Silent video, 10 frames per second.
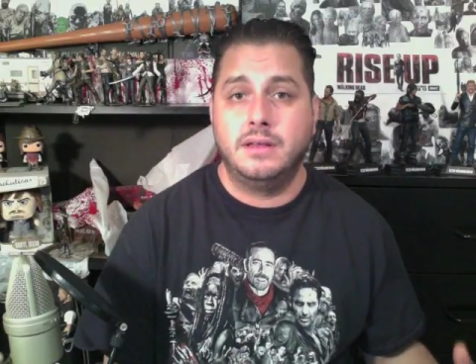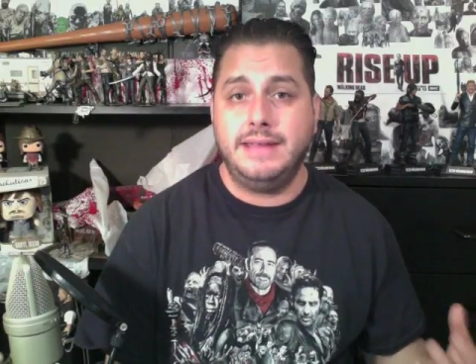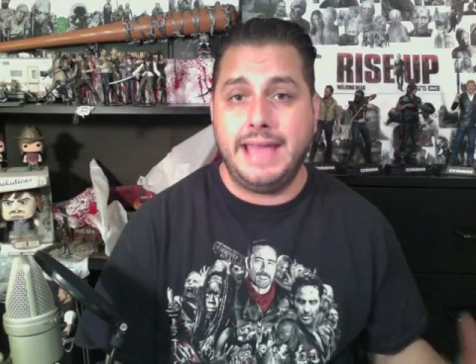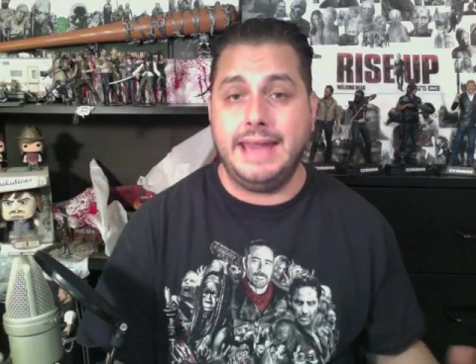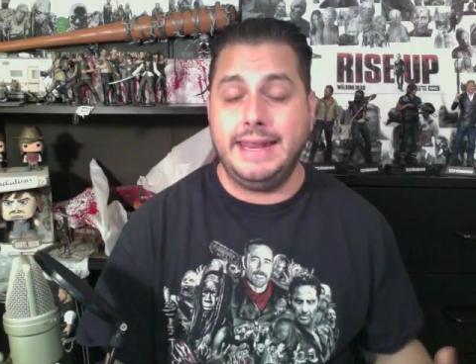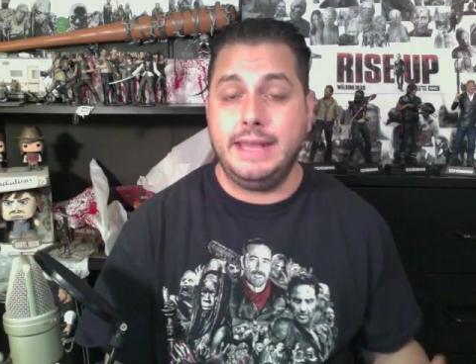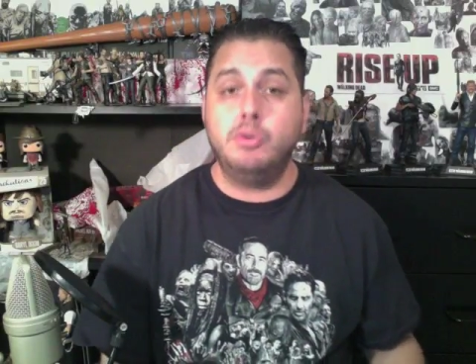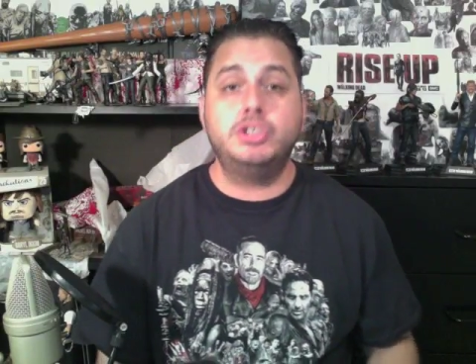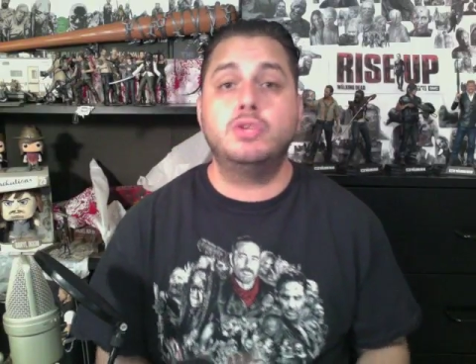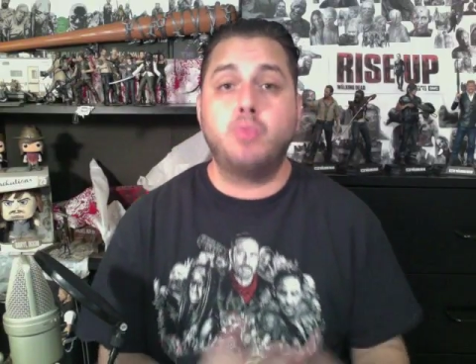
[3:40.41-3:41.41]
Dany,
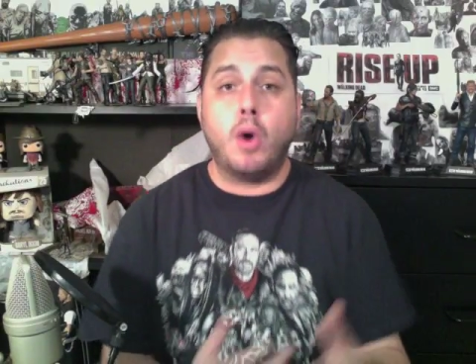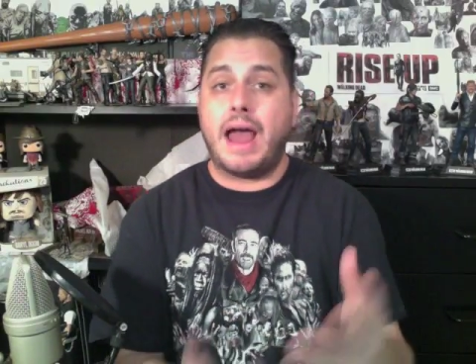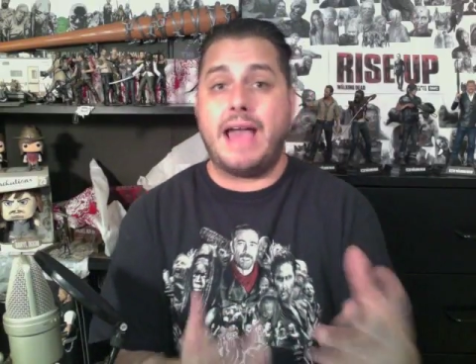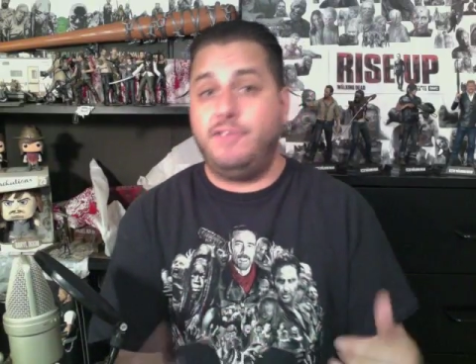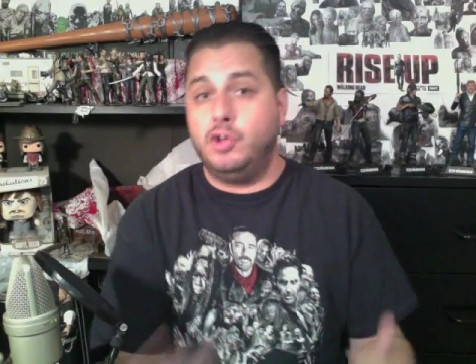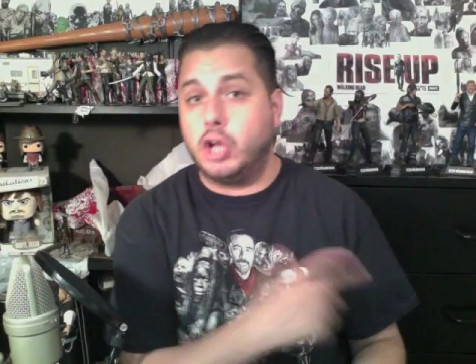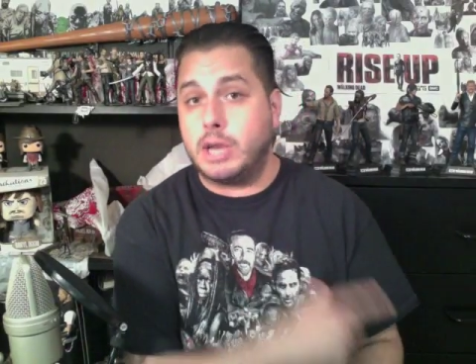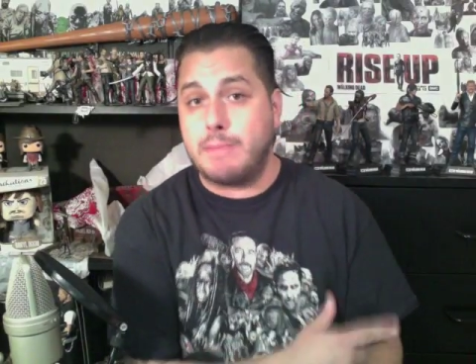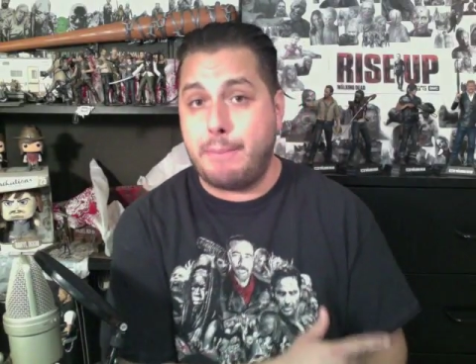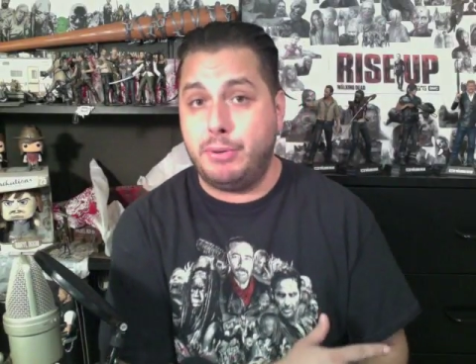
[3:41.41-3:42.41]
which is what if you look
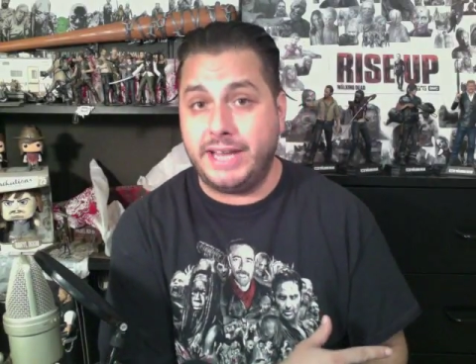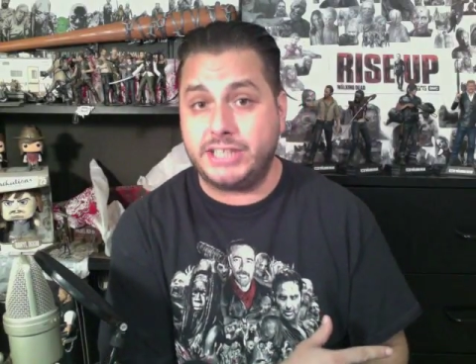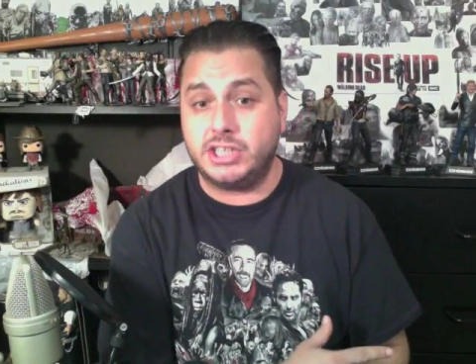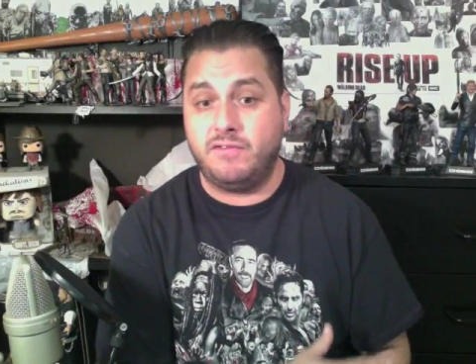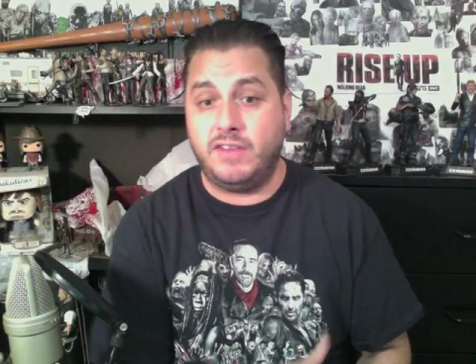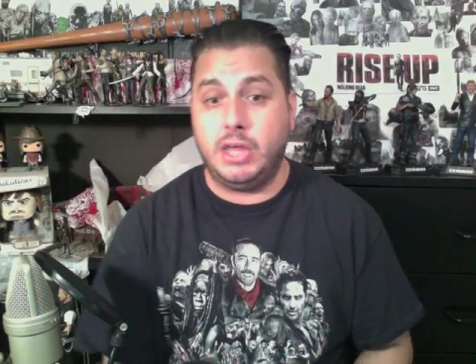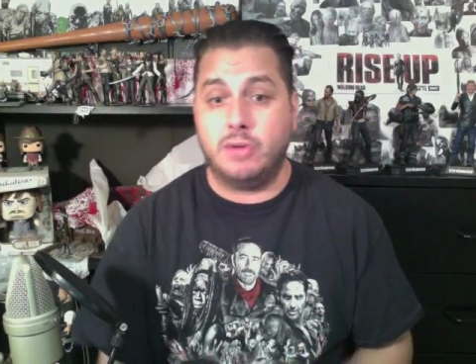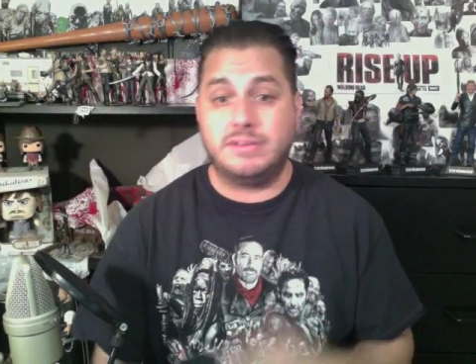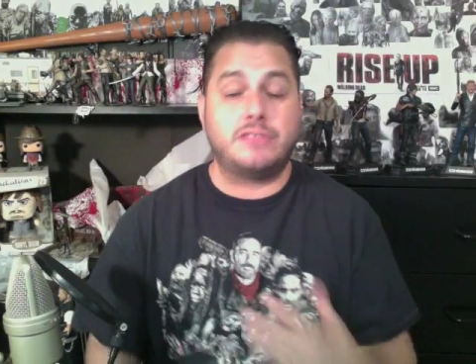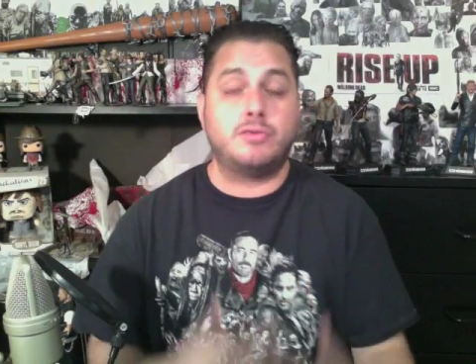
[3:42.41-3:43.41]
at my predictions videos,
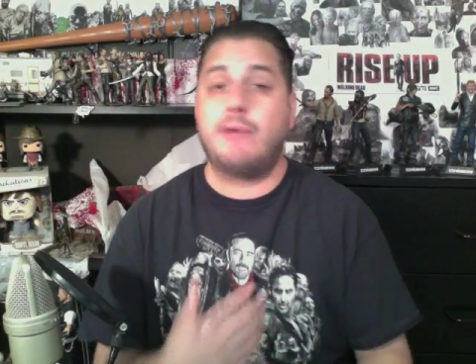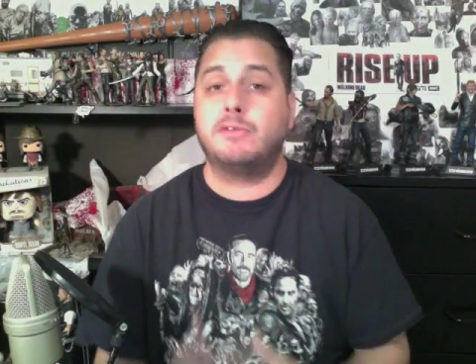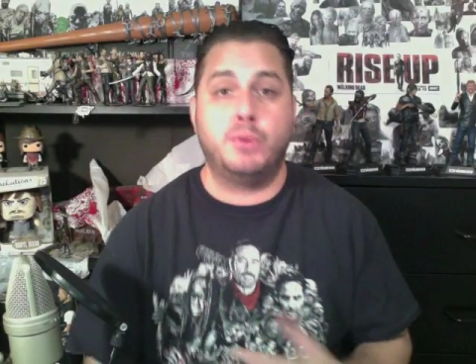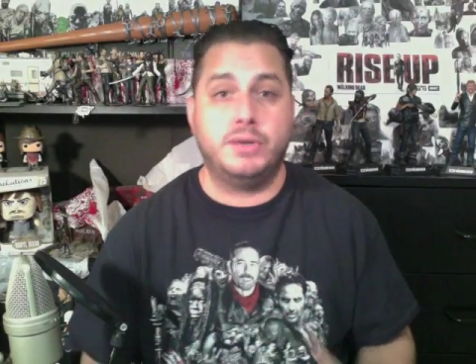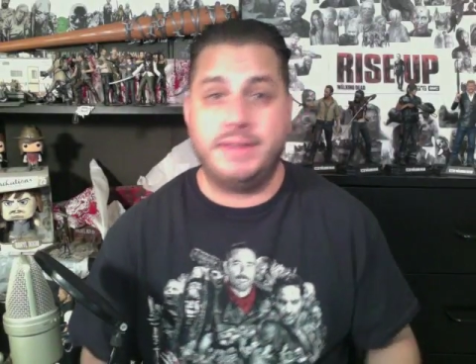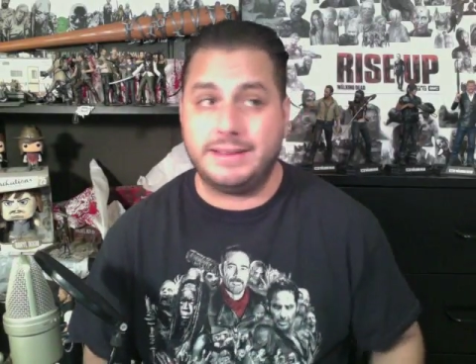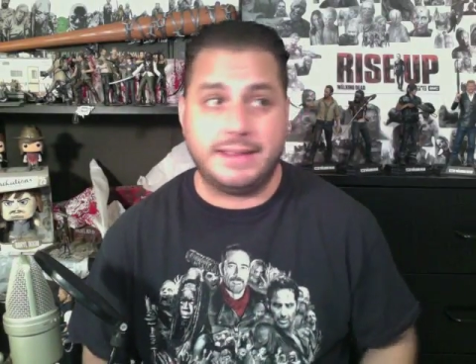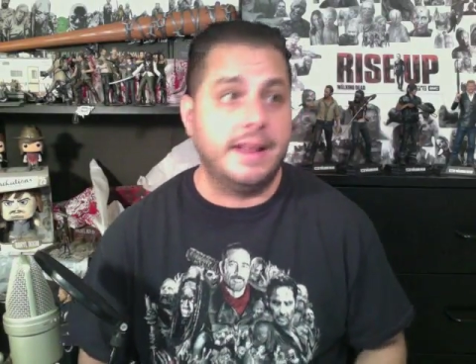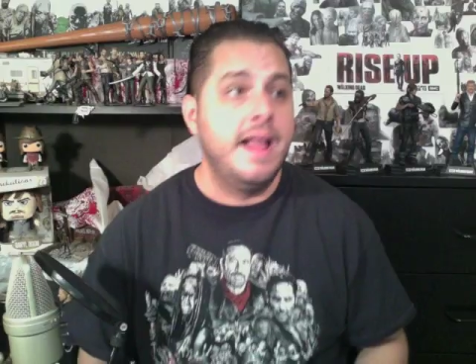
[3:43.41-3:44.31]
that's what I was predicting.